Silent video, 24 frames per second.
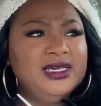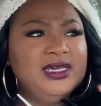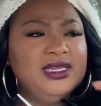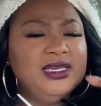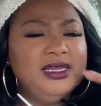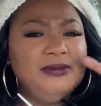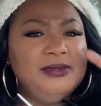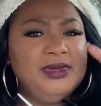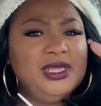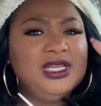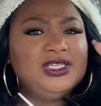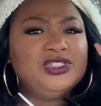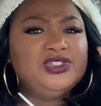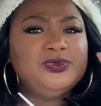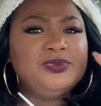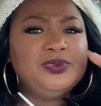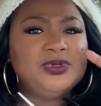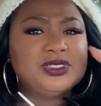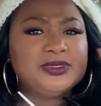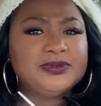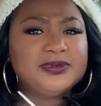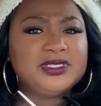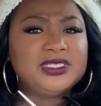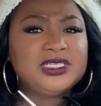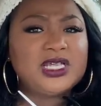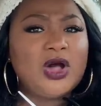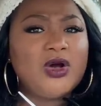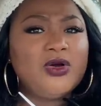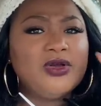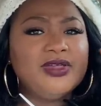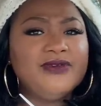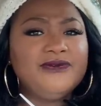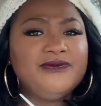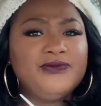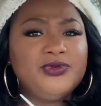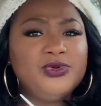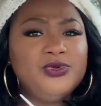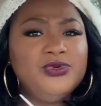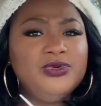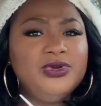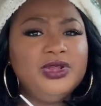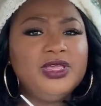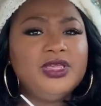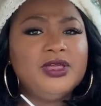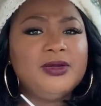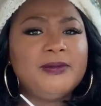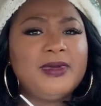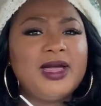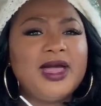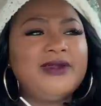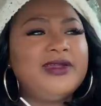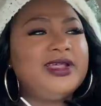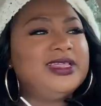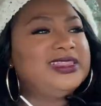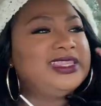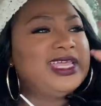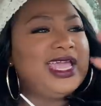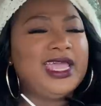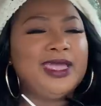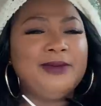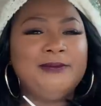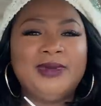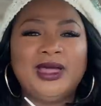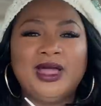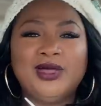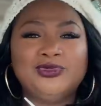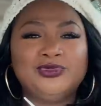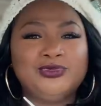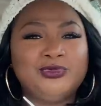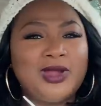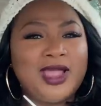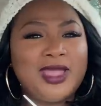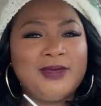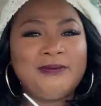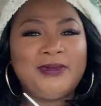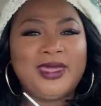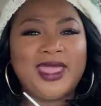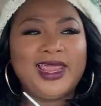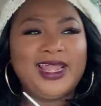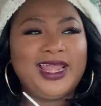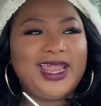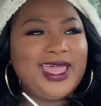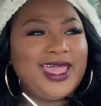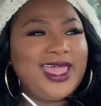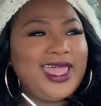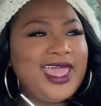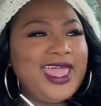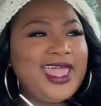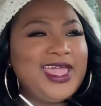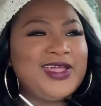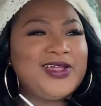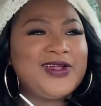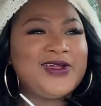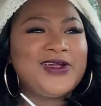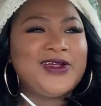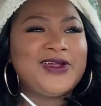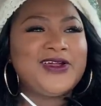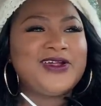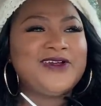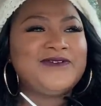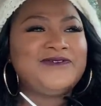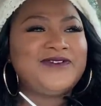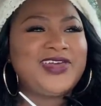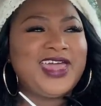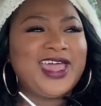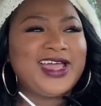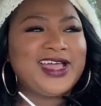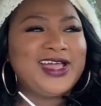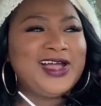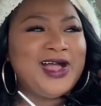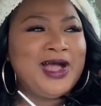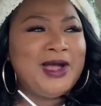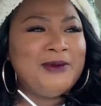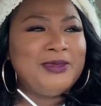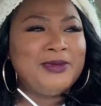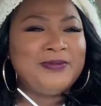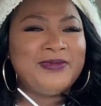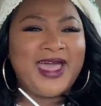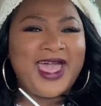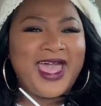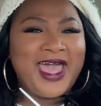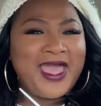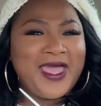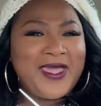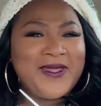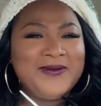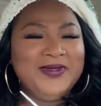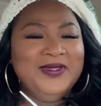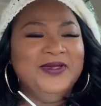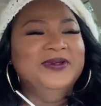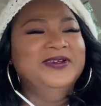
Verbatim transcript: The minute you put some salt and food in your mouth, that thing bounce right back. Like, hey, girl, fat karma, babe.